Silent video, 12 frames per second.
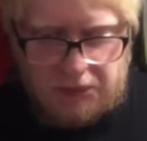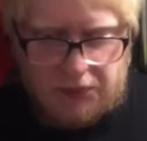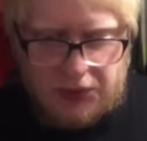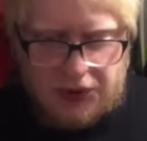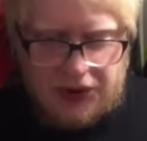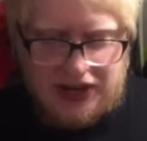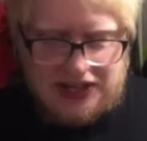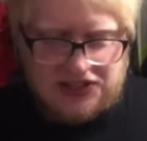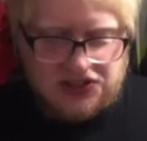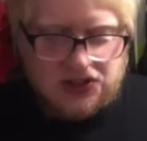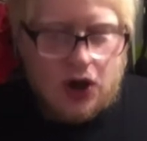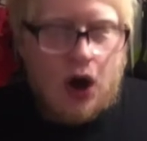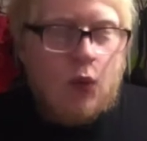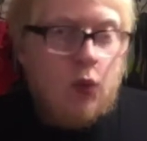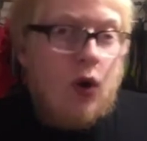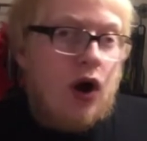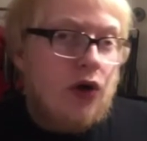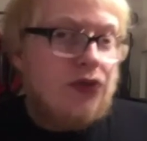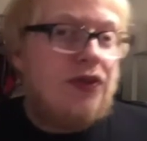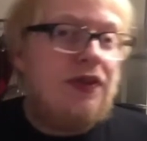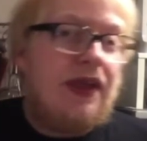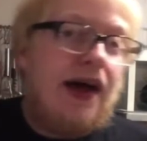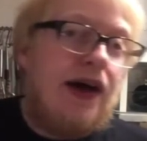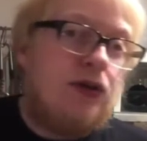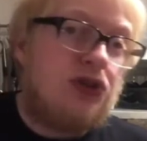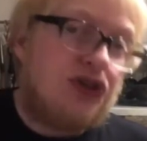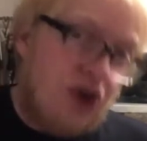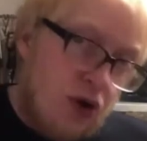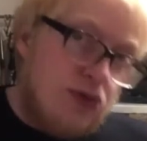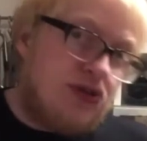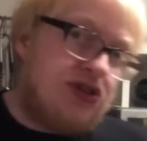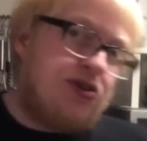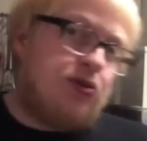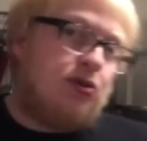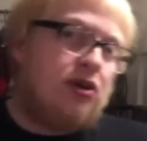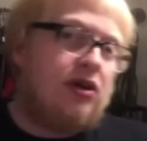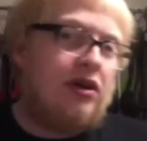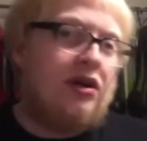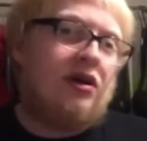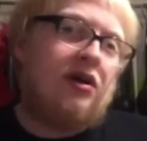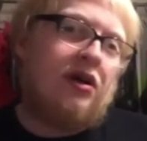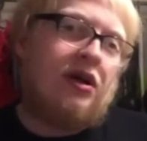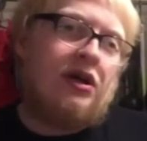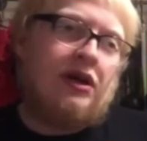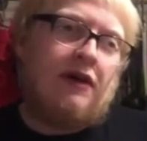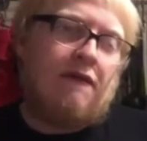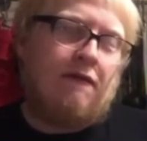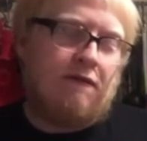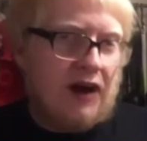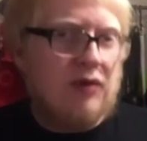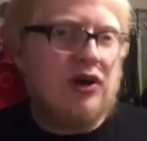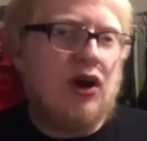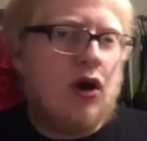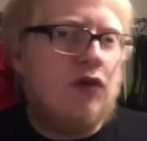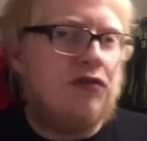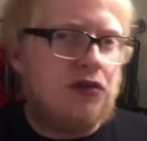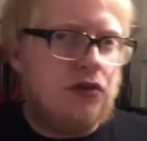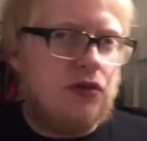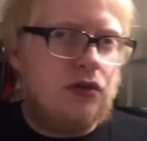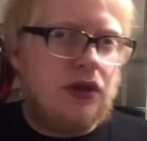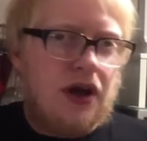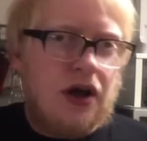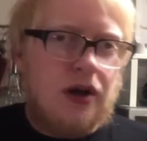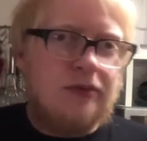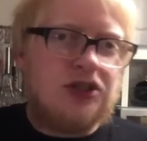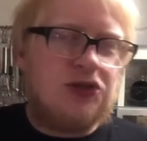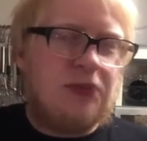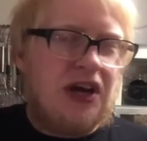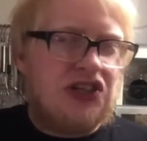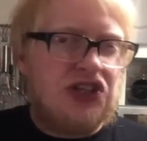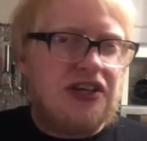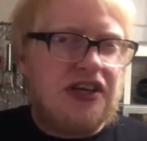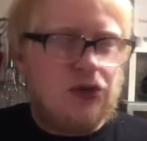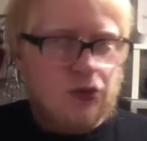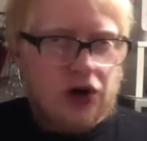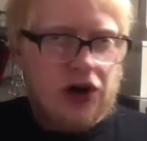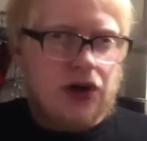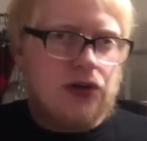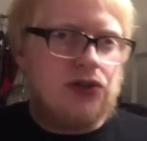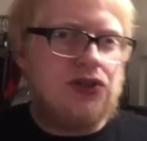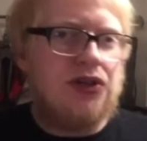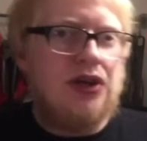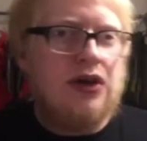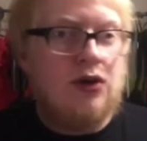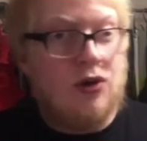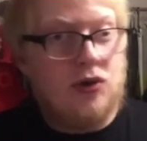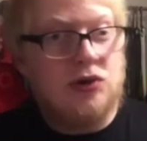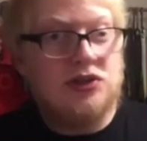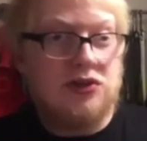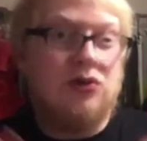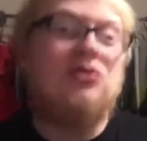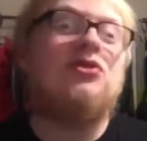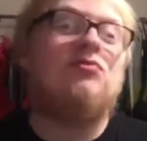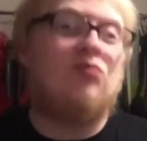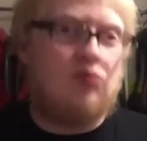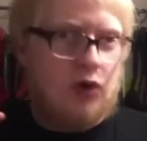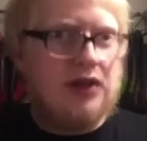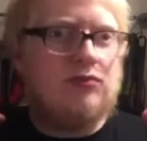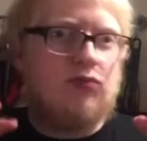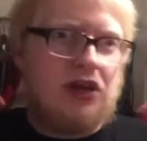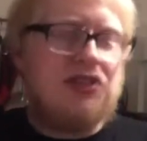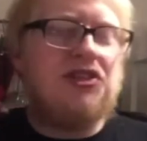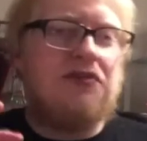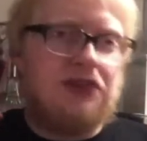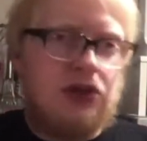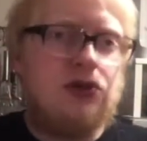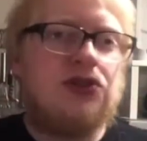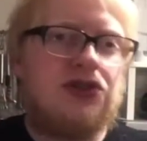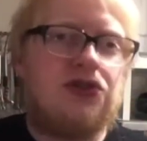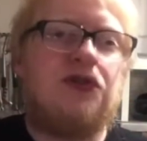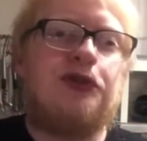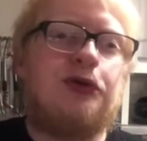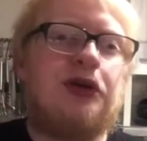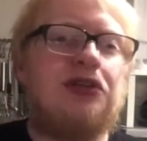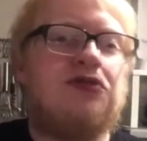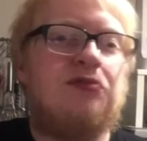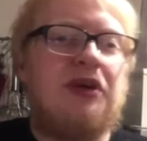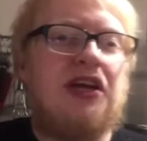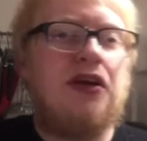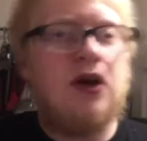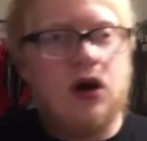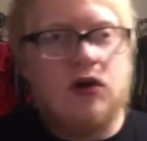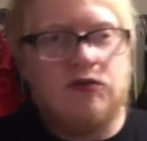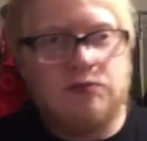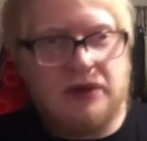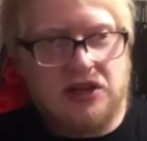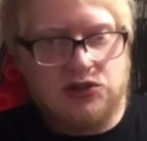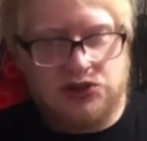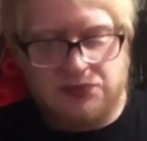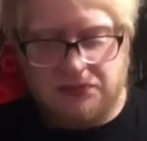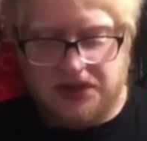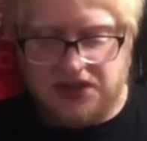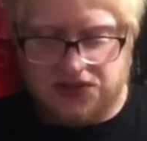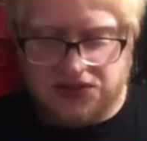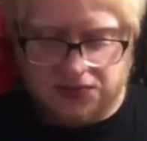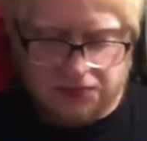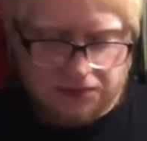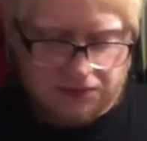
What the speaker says: But it's not one that I would go to very often, especially in the world, or the relatively undiscovered world for me, of Belgian beers.